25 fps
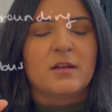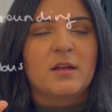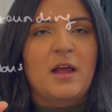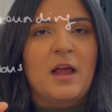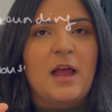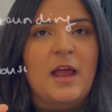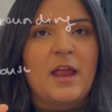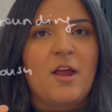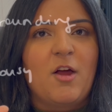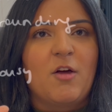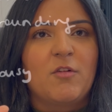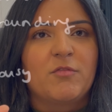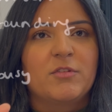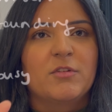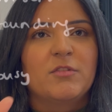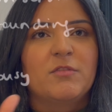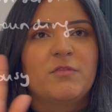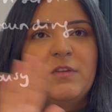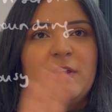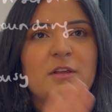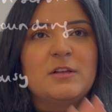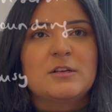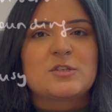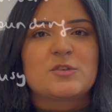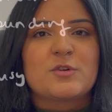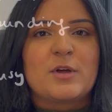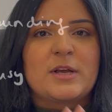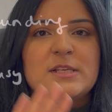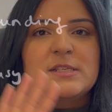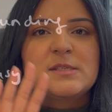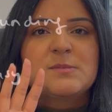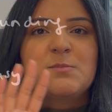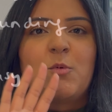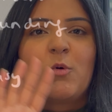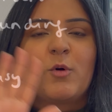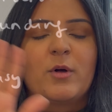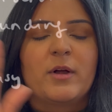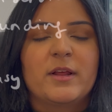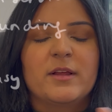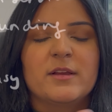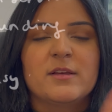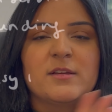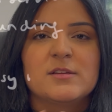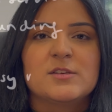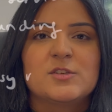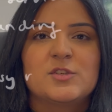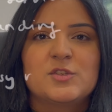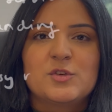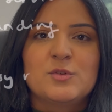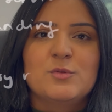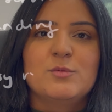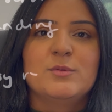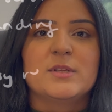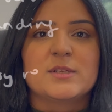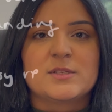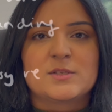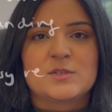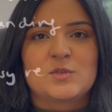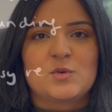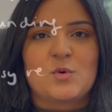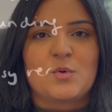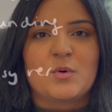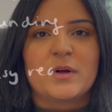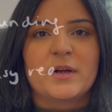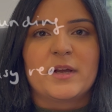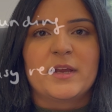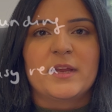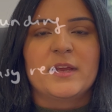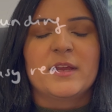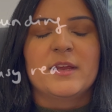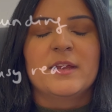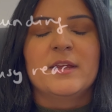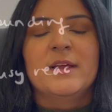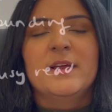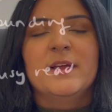I often feel transported to the story.